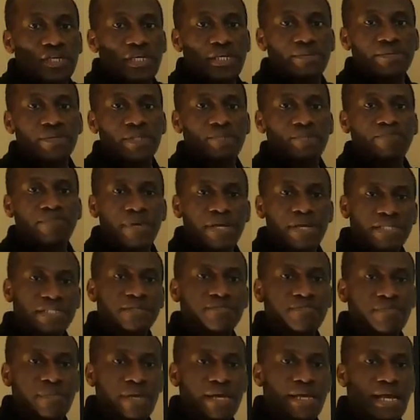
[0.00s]
if the
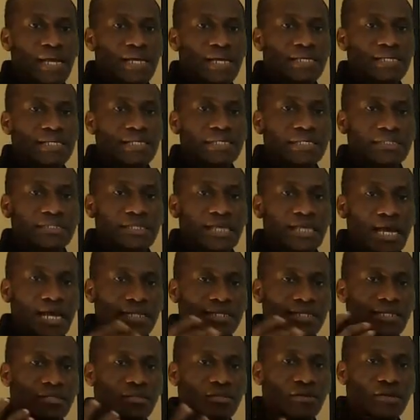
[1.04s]
pacemaker is
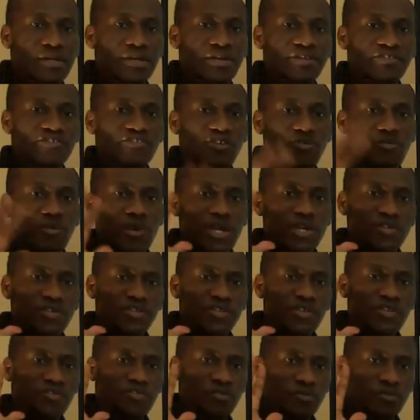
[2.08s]
at the location where you
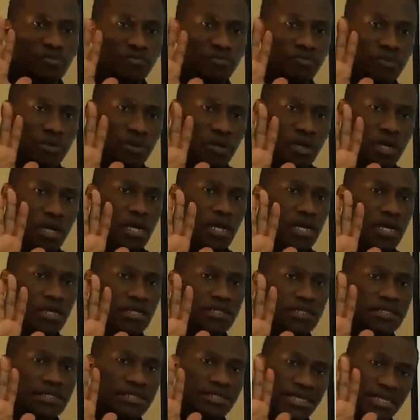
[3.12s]
need to
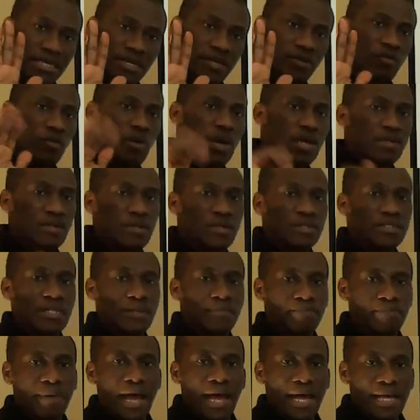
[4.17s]
stick one of the
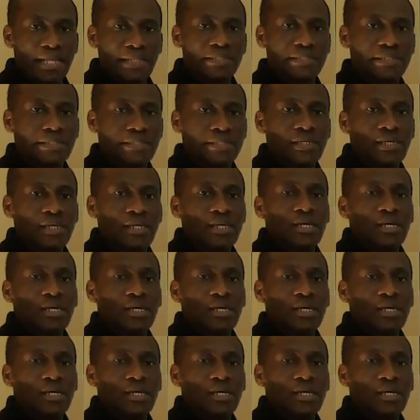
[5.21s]
pads,